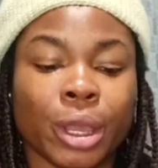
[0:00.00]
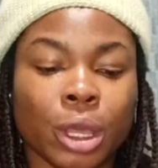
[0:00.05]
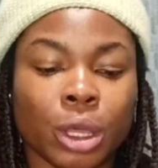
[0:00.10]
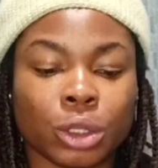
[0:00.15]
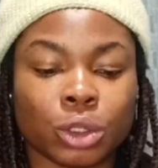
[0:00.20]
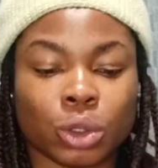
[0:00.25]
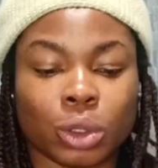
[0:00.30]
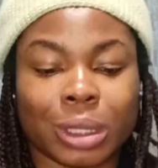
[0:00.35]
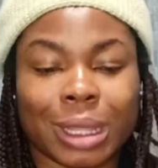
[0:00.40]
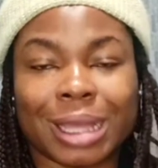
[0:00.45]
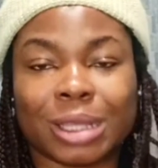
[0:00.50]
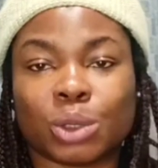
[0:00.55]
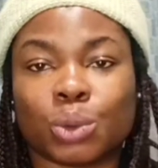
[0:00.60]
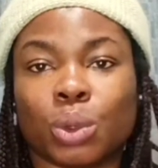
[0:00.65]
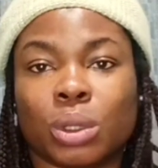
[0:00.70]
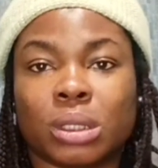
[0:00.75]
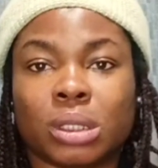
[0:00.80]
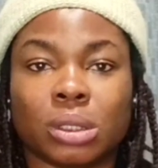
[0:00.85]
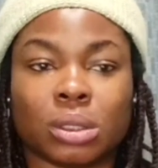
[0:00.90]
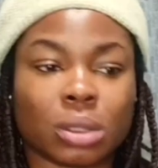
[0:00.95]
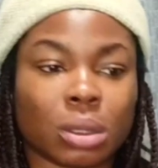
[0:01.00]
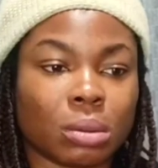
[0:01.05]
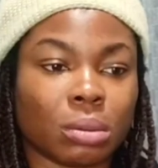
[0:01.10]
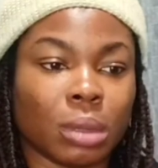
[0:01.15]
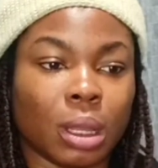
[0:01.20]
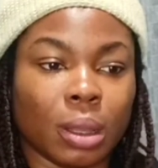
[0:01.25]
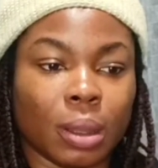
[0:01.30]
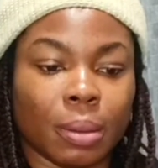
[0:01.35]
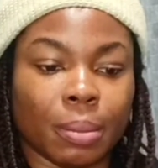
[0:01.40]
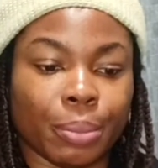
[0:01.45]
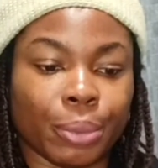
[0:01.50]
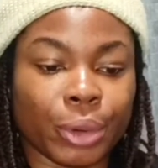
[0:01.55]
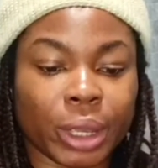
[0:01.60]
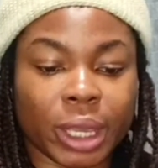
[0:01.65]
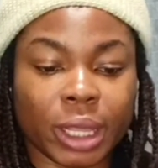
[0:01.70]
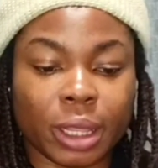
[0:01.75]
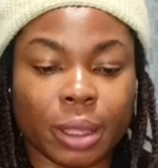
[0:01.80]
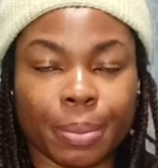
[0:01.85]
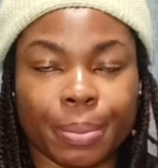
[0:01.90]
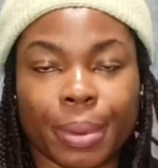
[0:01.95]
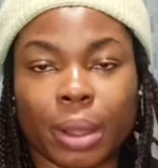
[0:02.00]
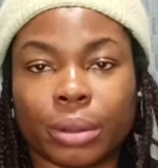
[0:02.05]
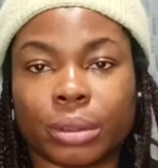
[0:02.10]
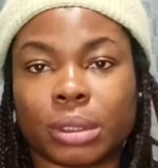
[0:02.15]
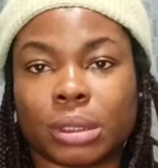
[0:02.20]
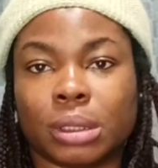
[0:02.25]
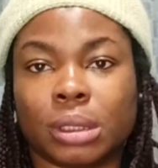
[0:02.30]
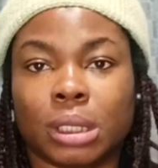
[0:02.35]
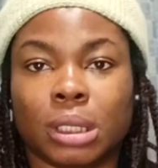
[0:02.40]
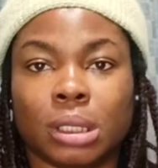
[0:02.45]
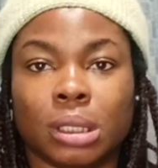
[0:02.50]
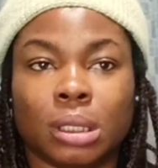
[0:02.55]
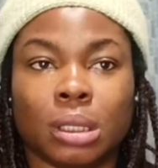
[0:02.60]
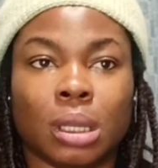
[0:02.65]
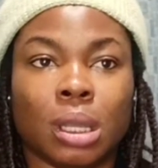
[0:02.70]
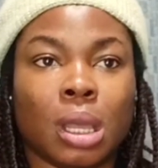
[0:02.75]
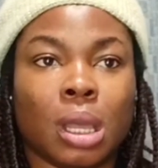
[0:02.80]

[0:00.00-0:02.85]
So that's what is bringing about the